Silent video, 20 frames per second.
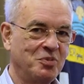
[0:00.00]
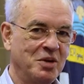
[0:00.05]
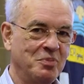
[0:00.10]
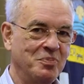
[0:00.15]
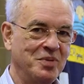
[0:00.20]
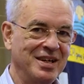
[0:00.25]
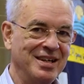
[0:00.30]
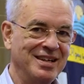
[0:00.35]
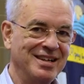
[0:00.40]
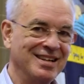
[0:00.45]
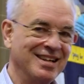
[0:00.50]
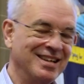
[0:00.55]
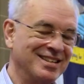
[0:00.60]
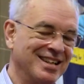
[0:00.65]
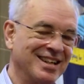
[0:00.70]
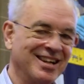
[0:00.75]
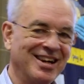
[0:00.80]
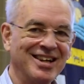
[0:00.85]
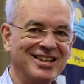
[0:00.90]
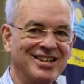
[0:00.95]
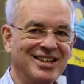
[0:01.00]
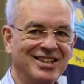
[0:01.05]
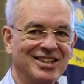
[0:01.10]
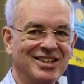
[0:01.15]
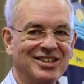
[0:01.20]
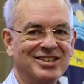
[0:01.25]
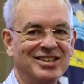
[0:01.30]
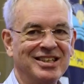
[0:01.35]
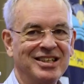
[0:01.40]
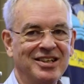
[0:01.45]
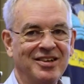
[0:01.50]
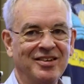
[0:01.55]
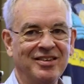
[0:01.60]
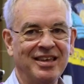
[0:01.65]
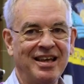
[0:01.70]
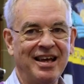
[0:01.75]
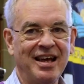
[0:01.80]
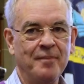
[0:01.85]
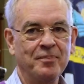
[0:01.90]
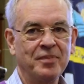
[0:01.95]
We'd be delighted to see you
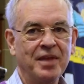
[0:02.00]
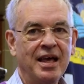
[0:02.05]
there.